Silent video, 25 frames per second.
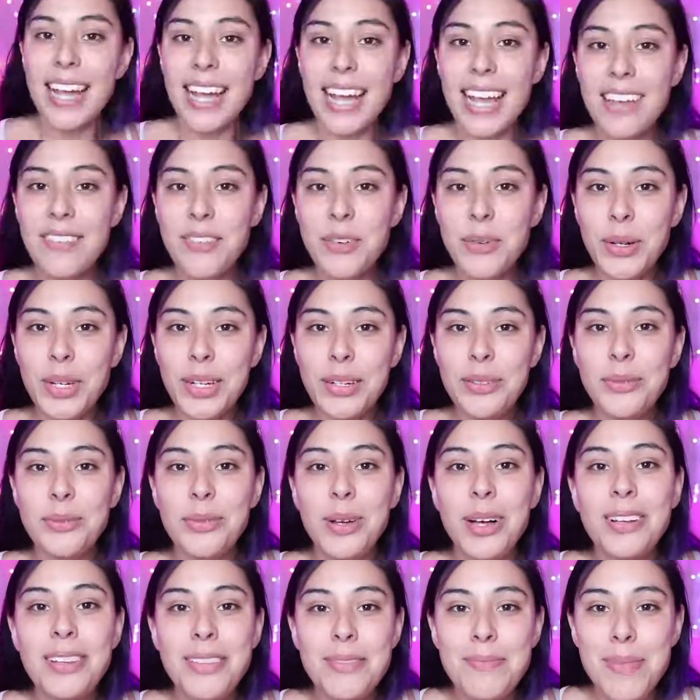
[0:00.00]
Hey everyone,
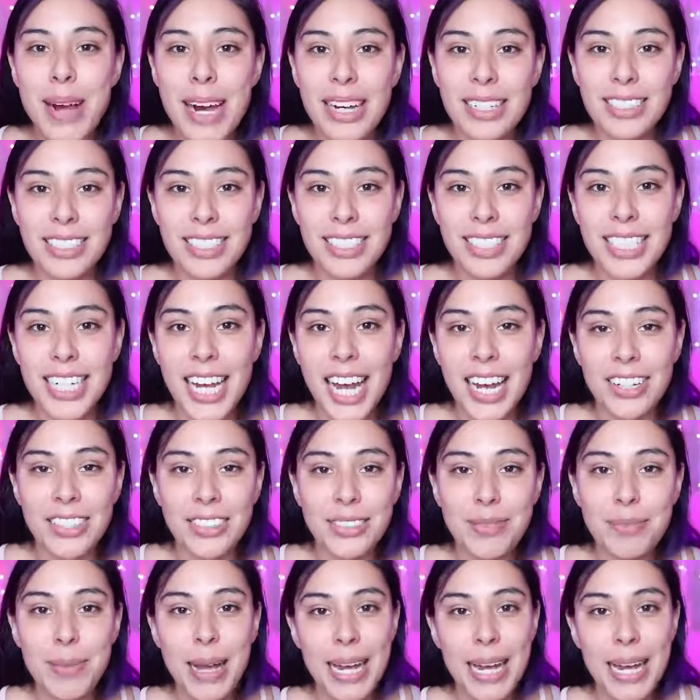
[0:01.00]
welcome back to the channel.